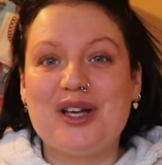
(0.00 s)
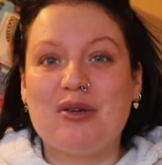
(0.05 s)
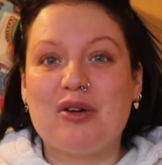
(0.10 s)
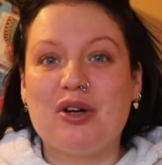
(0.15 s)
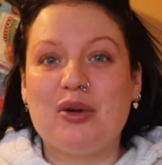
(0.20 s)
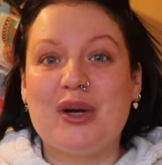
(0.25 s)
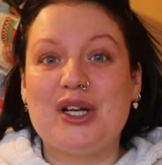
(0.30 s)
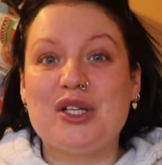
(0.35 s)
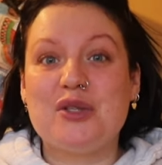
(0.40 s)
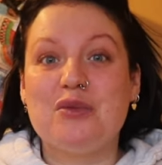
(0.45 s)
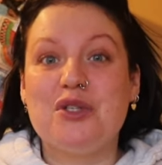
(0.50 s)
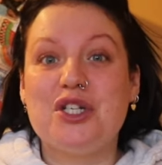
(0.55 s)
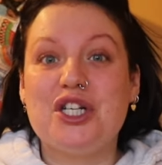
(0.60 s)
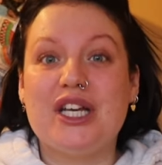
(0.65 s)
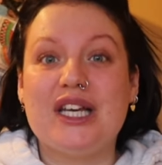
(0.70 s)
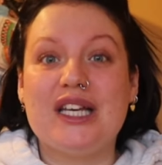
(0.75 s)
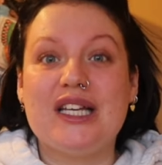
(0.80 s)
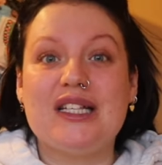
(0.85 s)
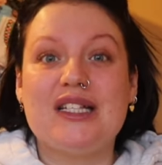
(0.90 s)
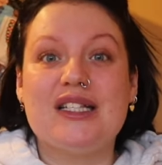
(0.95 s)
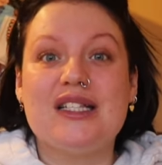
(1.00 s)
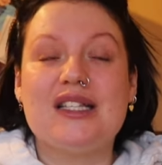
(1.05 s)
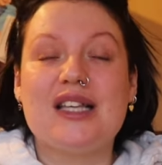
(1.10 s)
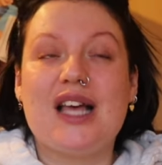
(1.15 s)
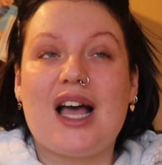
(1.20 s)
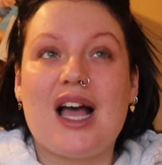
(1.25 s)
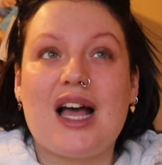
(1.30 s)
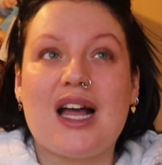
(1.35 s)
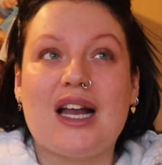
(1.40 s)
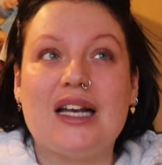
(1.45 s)
I'm going to wear some jeans
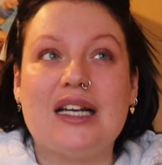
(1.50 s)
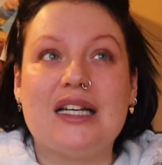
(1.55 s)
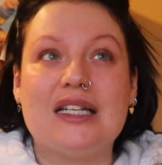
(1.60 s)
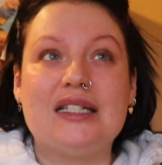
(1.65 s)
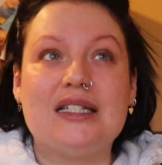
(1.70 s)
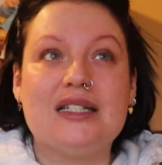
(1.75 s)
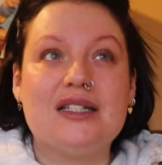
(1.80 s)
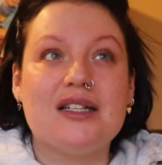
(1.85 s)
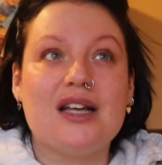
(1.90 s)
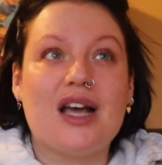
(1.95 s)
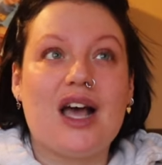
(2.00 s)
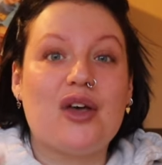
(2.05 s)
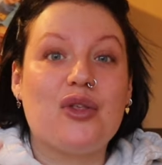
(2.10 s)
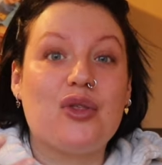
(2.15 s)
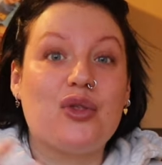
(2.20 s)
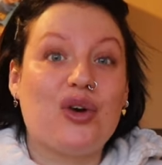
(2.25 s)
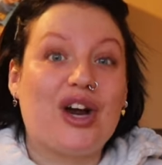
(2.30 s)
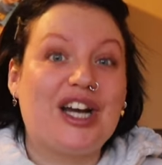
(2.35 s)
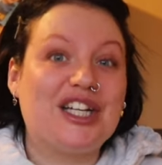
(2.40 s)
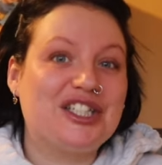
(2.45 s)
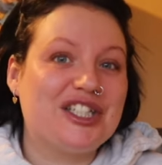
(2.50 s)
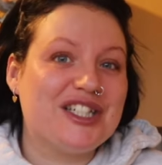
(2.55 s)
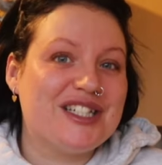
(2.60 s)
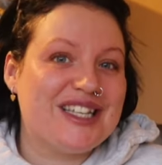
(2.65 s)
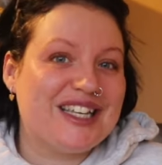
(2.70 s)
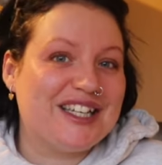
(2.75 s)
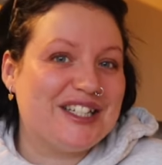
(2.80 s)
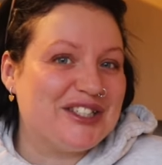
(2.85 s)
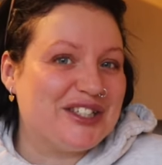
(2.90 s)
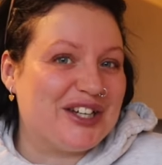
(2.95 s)
and a Thrasher
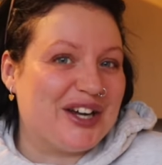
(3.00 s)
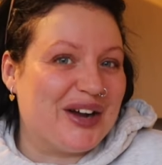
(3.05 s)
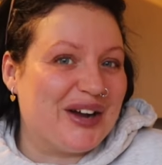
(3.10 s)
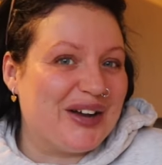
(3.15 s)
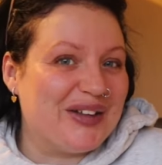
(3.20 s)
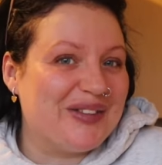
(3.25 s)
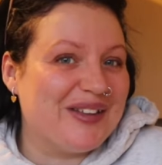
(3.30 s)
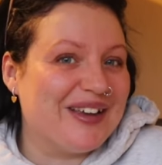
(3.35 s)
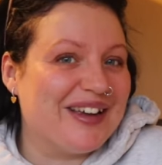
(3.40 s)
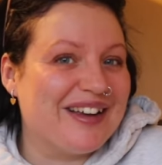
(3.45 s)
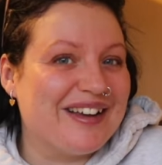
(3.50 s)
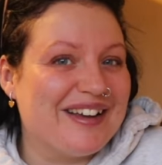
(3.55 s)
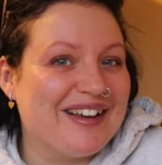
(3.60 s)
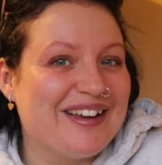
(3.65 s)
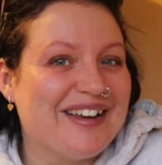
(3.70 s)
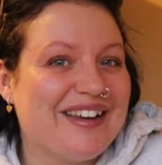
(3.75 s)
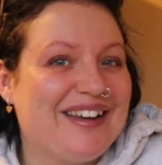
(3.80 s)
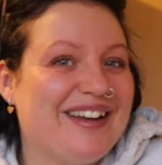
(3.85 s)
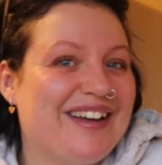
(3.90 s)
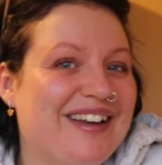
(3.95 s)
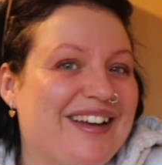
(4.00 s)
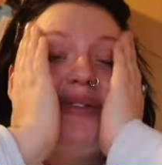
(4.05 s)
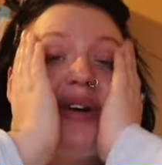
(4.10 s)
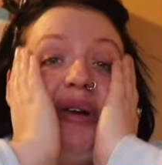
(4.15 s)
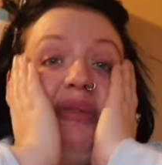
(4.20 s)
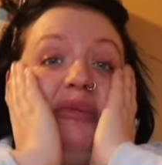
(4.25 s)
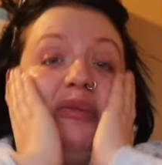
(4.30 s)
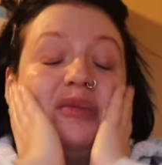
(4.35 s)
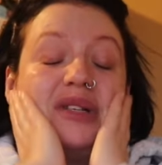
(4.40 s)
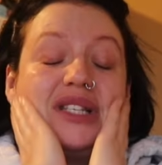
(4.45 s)
t-shirt, I think. I'm
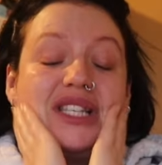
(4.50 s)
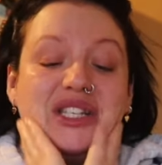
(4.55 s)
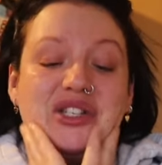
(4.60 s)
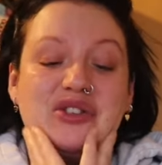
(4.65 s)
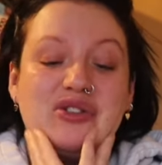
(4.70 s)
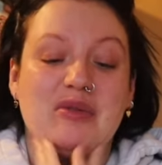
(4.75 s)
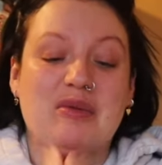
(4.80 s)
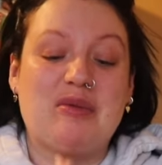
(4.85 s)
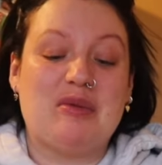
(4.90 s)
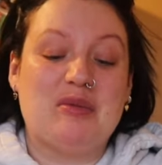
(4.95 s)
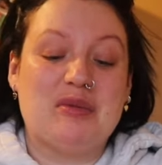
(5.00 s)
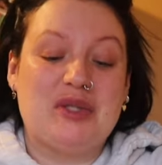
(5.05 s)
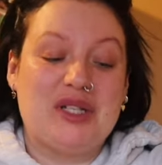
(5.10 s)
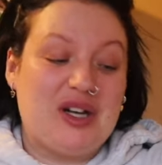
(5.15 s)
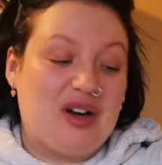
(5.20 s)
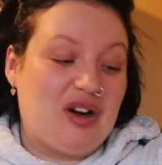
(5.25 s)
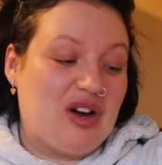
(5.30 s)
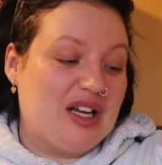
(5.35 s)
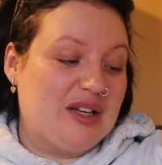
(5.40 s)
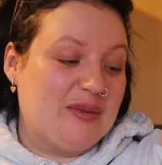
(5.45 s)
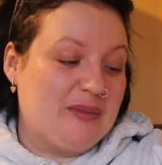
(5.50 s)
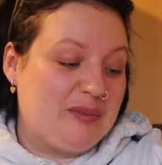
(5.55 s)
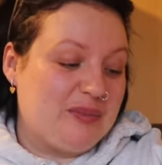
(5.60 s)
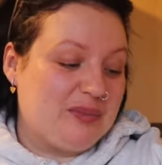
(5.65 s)
going with my sister and my mum tonight.